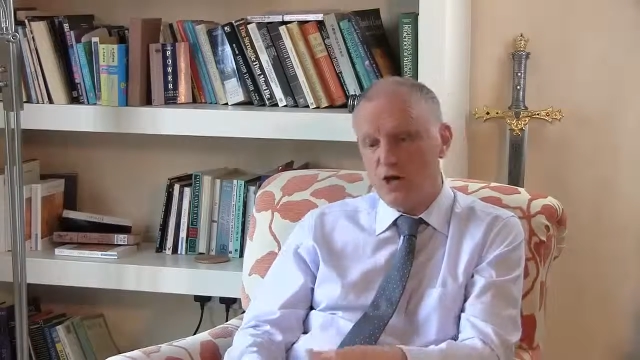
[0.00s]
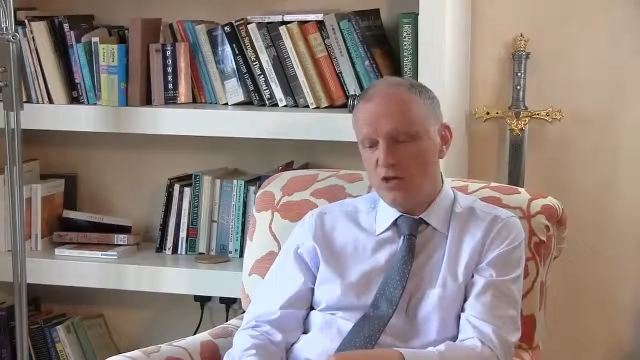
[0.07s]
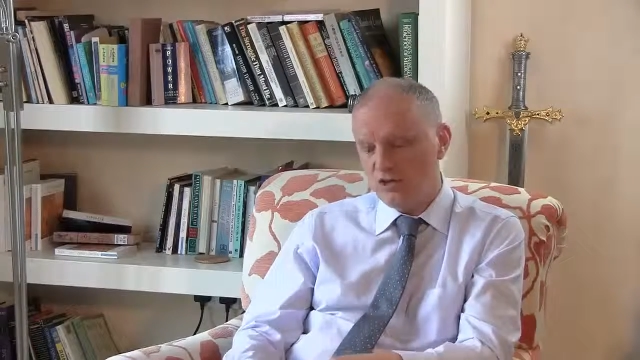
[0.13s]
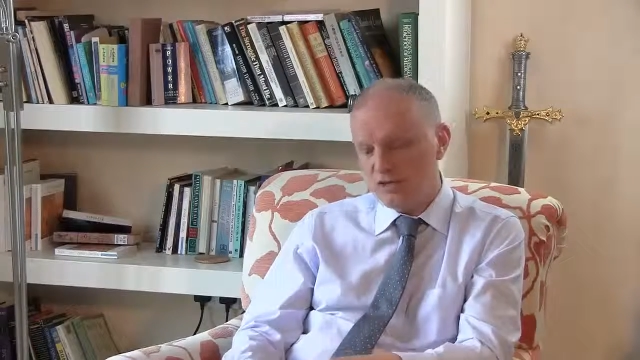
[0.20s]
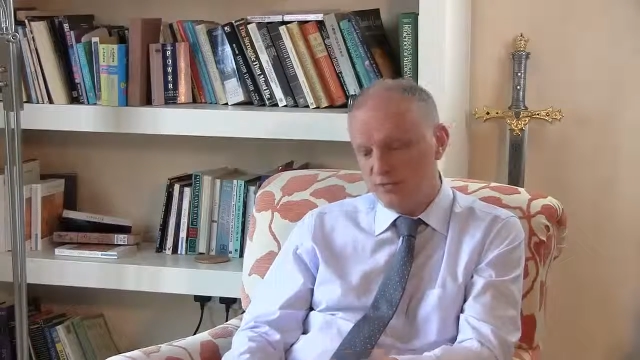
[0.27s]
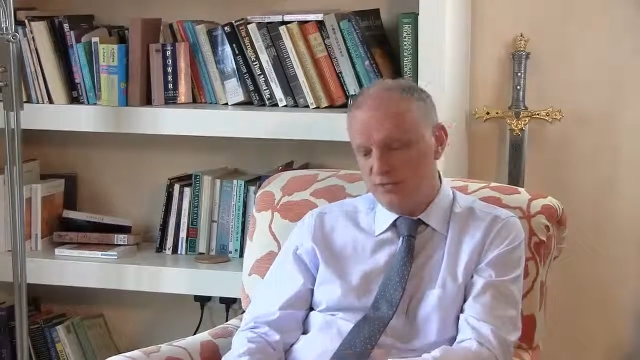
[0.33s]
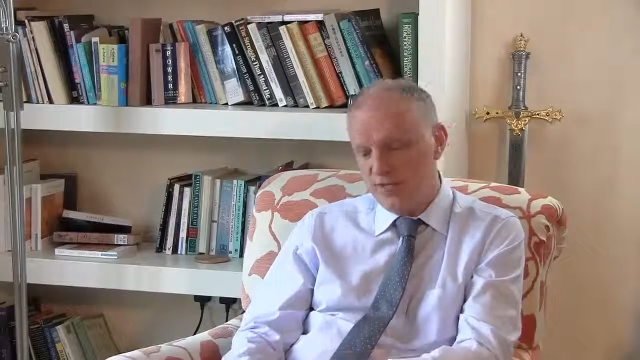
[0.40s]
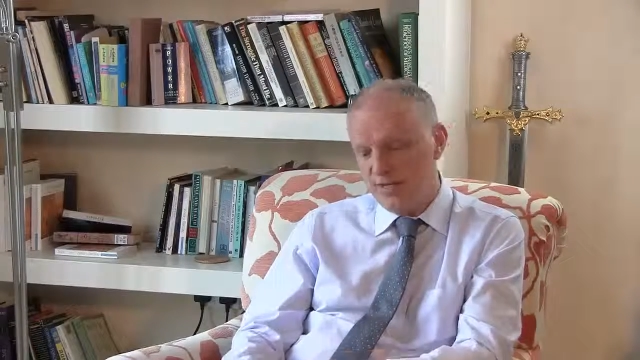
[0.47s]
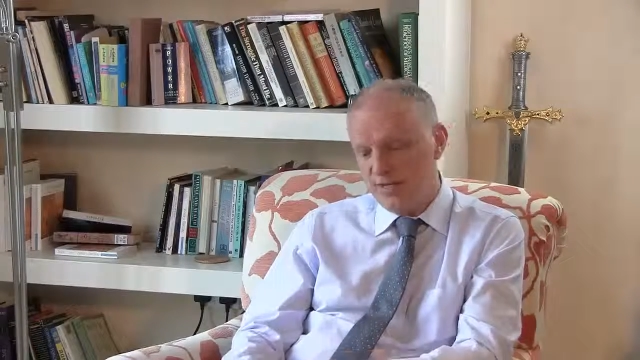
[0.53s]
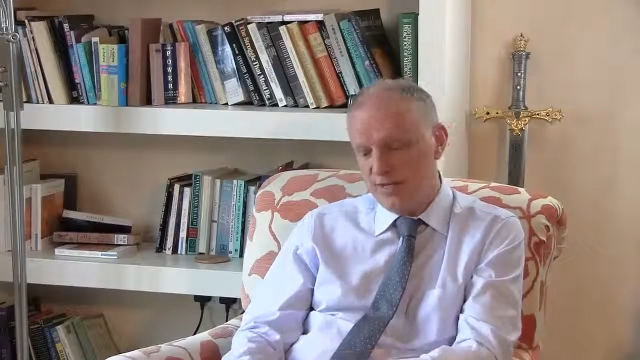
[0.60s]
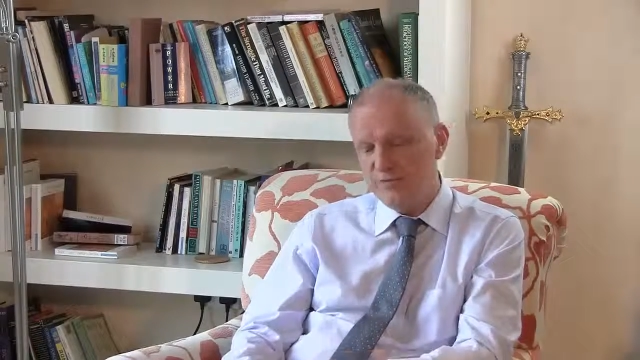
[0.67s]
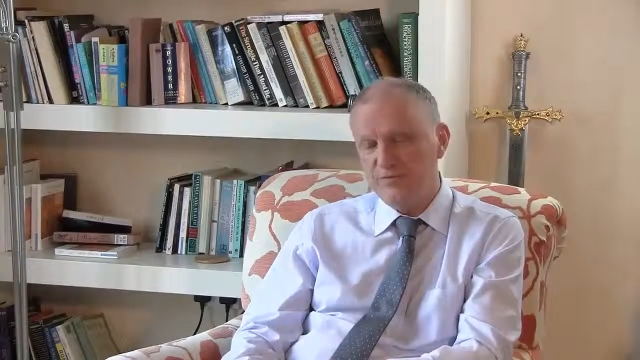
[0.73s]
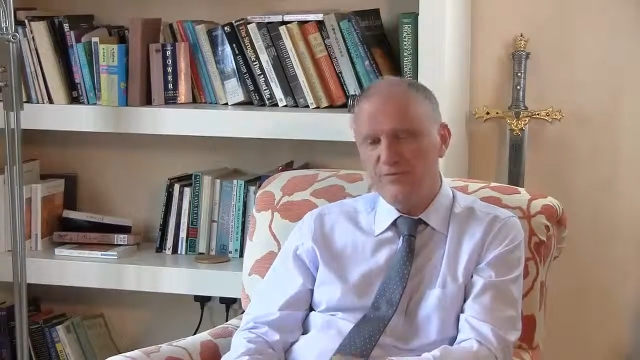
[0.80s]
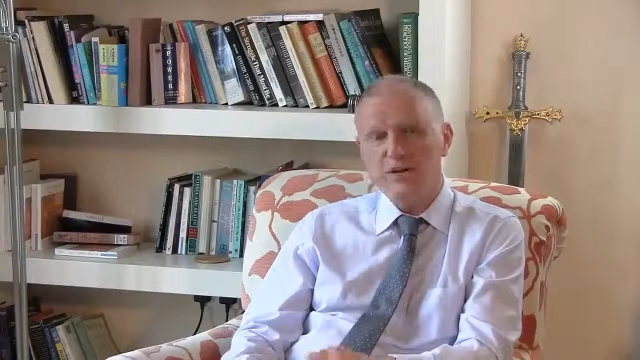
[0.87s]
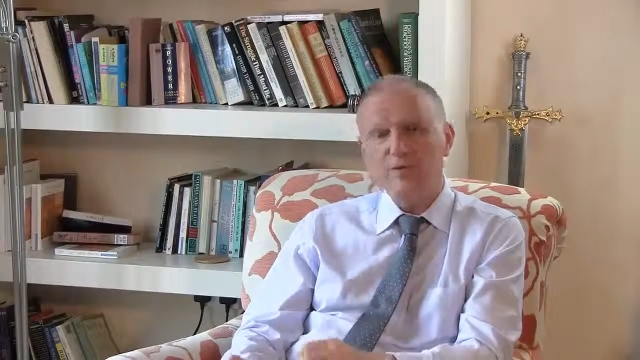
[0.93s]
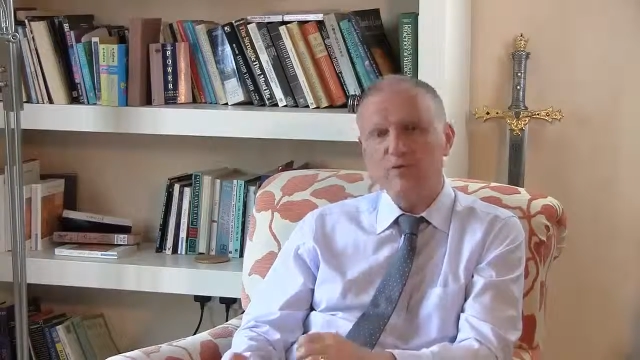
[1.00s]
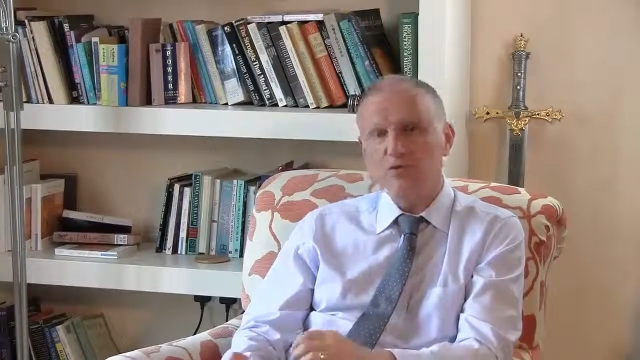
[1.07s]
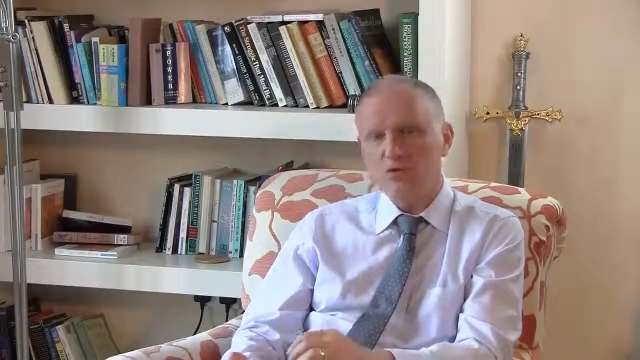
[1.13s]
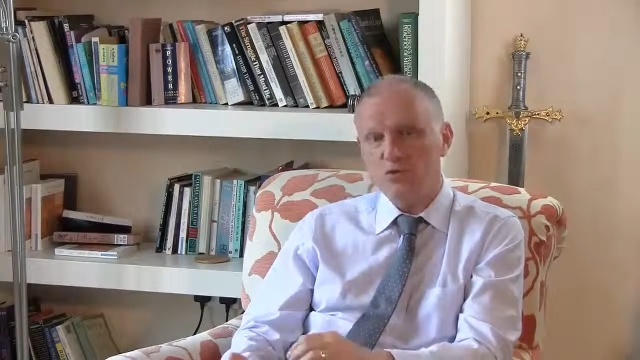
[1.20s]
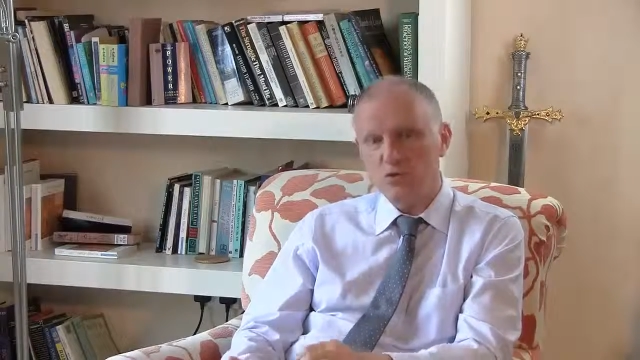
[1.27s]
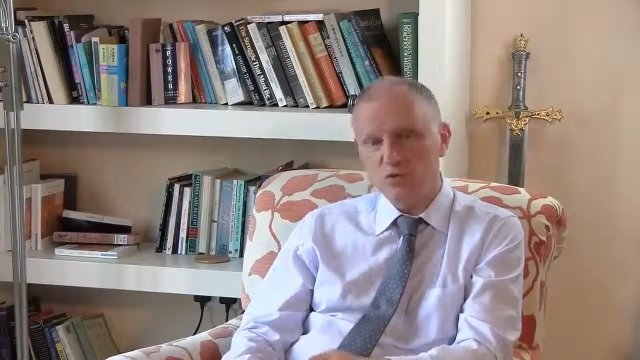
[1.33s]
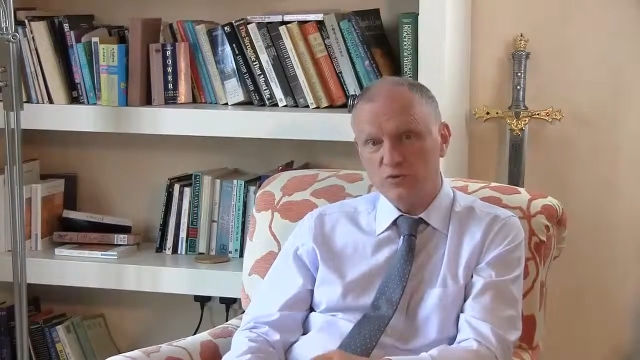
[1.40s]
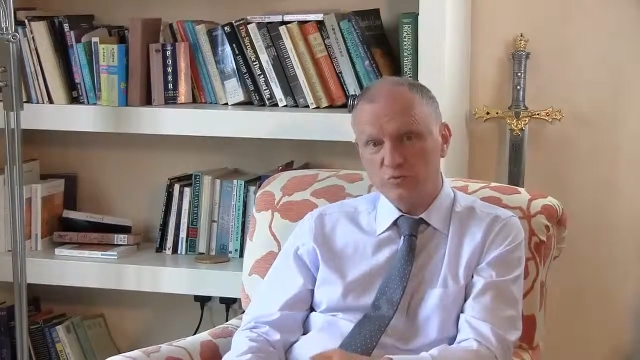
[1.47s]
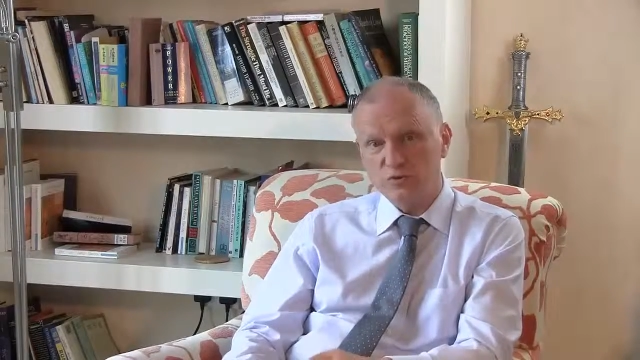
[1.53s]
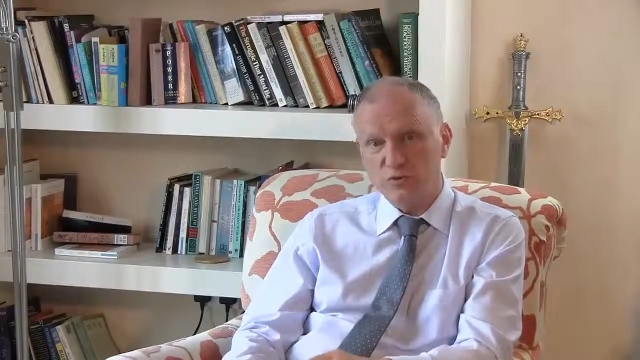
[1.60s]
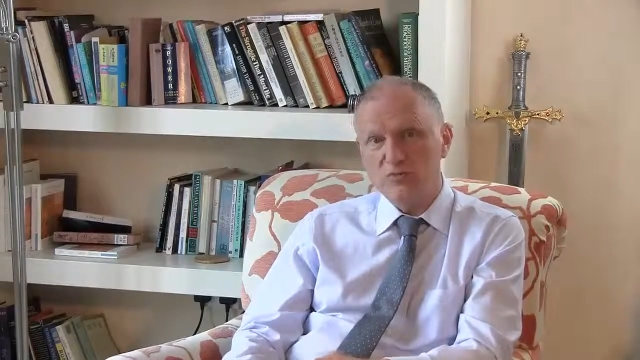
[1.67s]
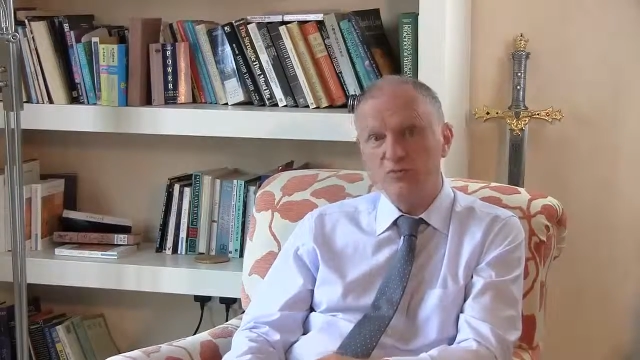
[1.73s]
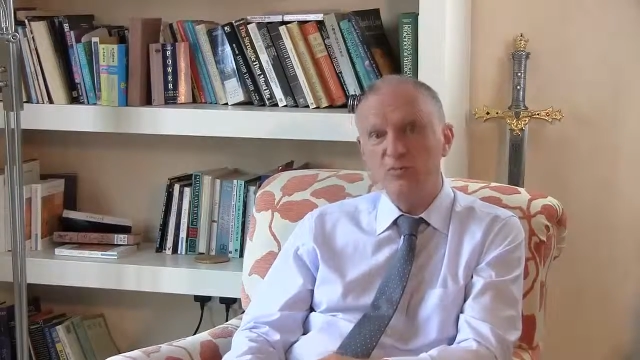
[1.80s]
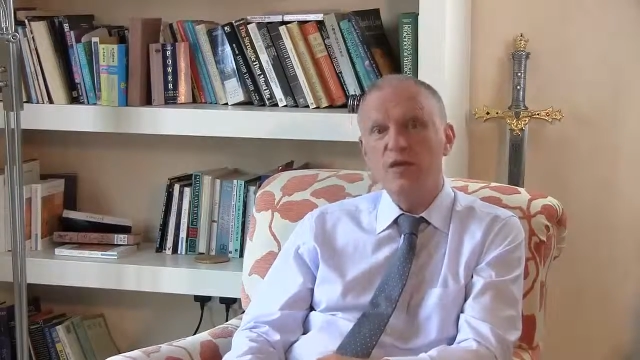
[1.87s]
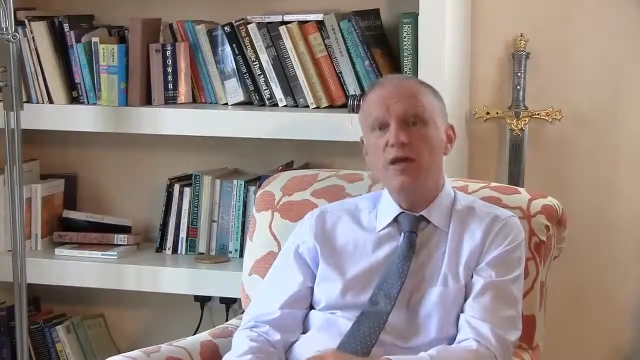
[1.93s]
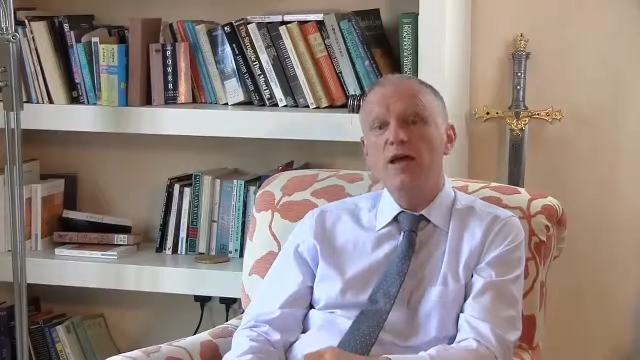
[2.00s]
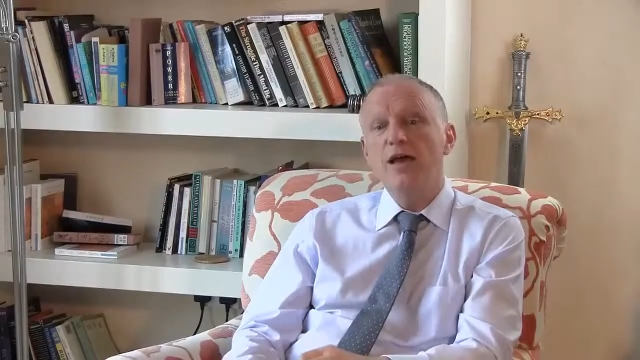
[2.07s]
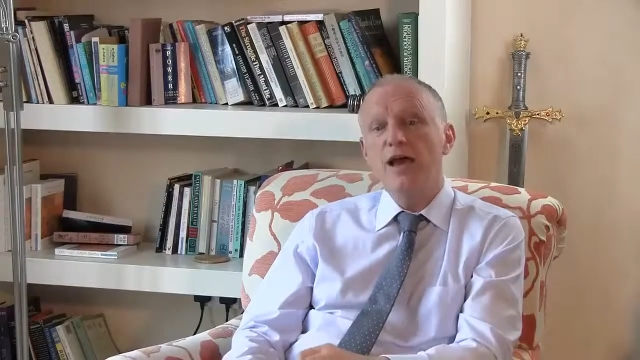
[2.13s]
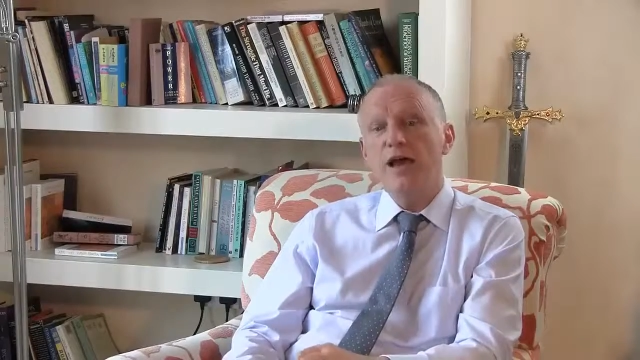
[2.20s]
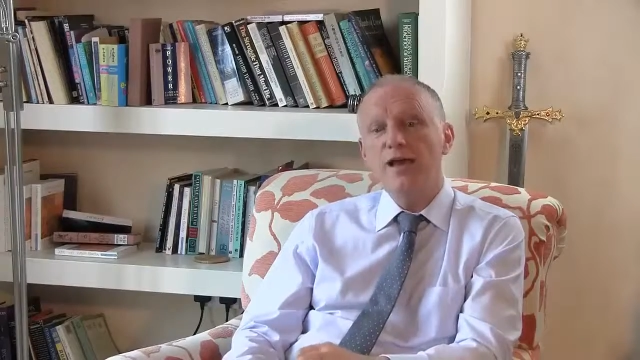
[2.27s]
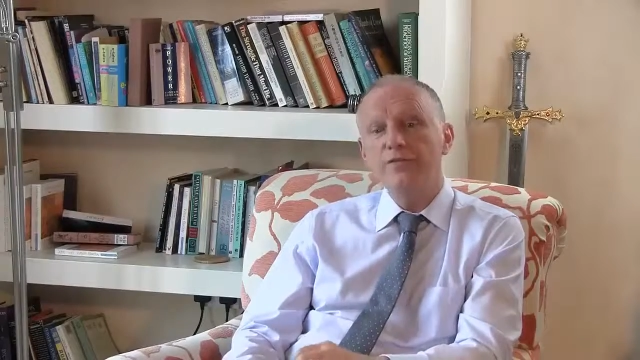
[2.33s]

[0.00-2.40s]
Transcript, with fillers: The answer really is to find out what's causing the problem